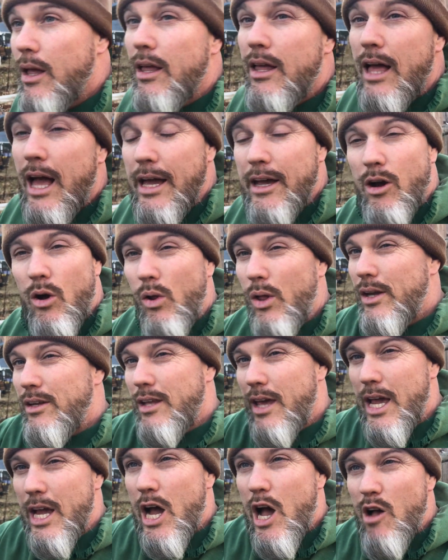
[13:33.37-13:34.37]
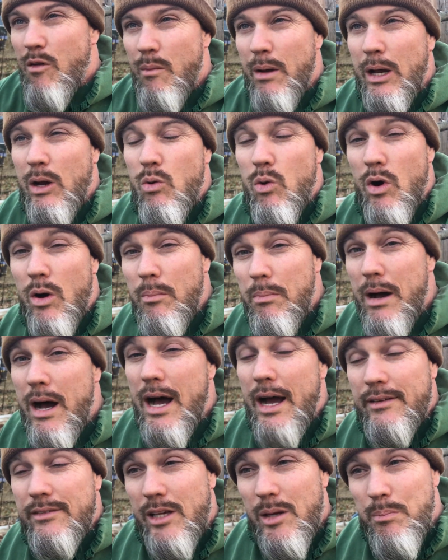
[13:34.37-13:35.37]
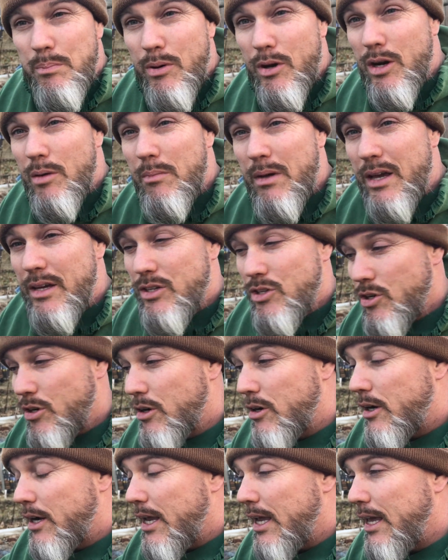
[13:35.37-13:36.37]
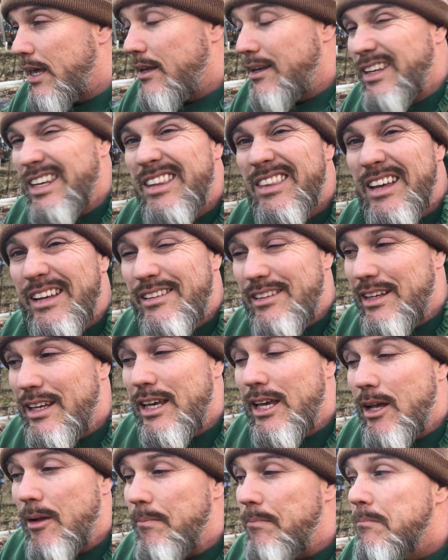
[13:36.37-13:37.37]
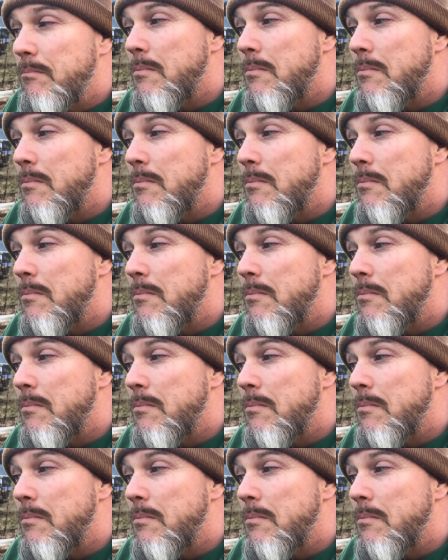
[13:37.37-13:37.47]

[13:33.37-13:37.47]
I only take off my quilt box, I put in my sugar candy, and that's it.